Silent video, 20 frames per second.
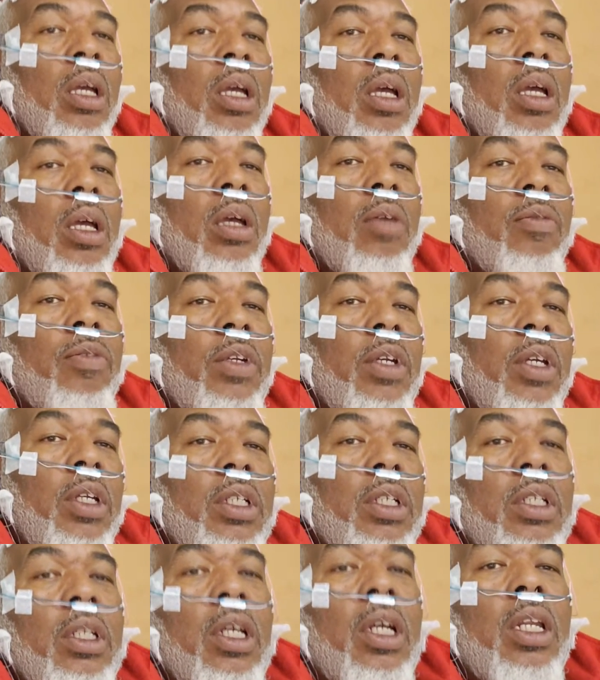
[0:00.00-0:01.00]
Uh, VA
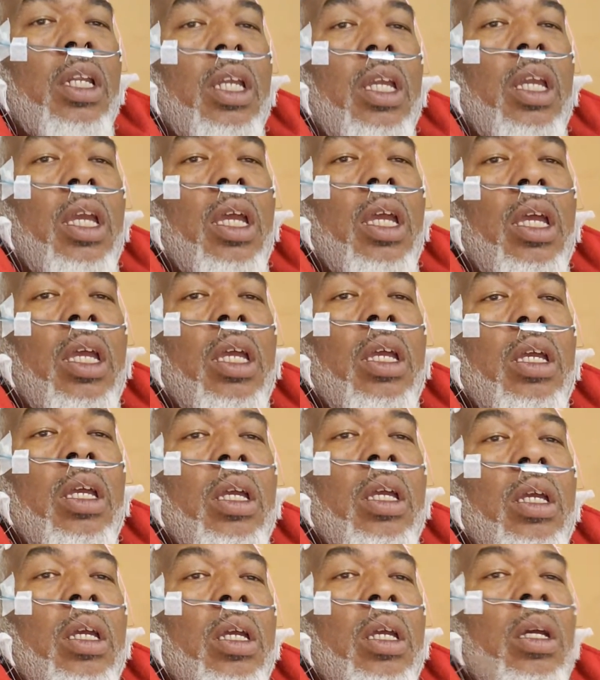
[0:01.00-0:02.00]
study
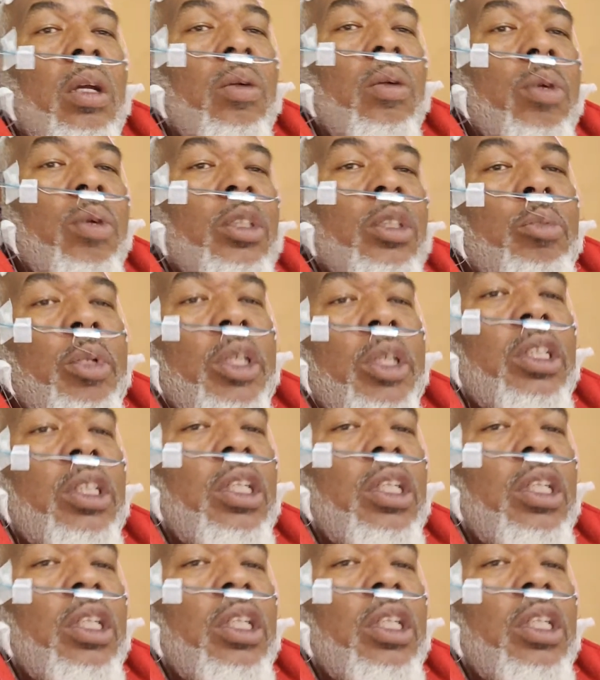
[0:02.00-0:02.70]
was the best